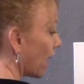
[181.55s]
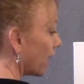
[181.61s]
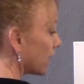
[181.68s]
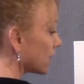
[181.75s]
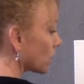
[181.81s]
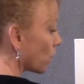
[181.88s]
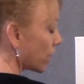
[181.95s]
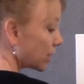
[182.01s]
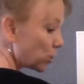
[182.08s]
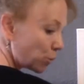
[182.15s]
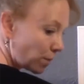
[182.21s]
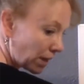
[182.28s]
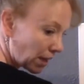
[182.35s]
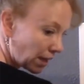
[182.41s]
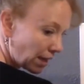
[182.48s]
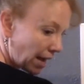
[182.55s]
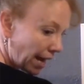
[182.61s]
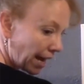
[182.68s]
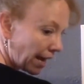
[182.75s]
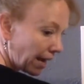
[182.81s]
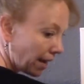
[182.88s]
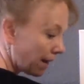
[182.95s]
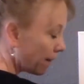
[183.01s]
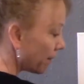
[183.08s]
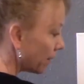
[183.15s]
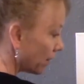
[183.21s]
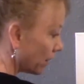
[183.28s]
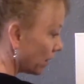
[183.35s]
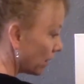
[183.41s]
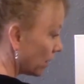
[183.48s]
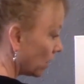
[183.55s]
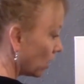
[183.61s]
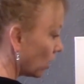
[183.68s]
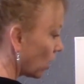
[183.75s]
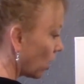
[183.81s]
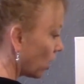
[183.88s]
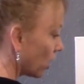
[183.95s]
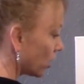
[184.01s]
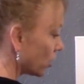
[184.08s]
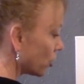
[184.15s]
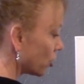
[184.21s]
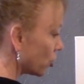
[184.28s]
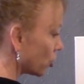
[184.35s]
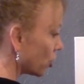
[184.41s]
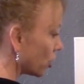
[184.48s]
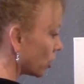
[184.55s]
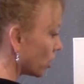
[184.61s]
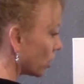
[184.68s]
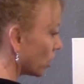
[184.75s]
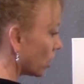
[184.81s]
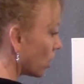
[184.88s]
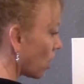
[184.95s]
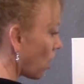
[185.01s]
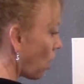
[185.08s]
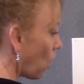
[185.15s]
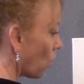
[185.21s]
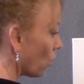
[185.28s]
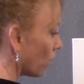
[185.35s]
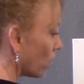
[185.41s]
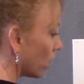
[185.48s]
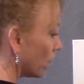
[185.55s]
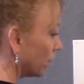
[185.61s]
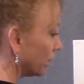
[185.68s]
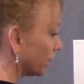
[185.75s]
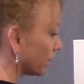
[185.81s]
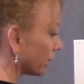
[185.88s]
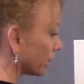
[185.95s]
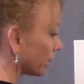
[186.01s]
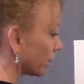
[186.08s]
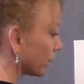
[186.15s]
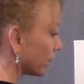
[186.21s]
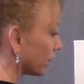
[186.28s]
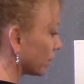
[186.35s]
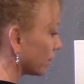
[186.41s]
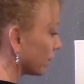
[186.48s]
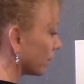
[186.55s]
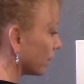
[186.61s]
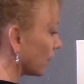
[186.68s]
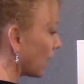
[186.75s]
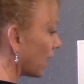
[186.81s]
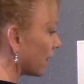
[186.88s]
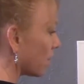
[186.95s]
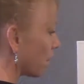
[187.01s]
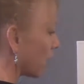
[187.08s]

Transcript: that is going to be a large oval at the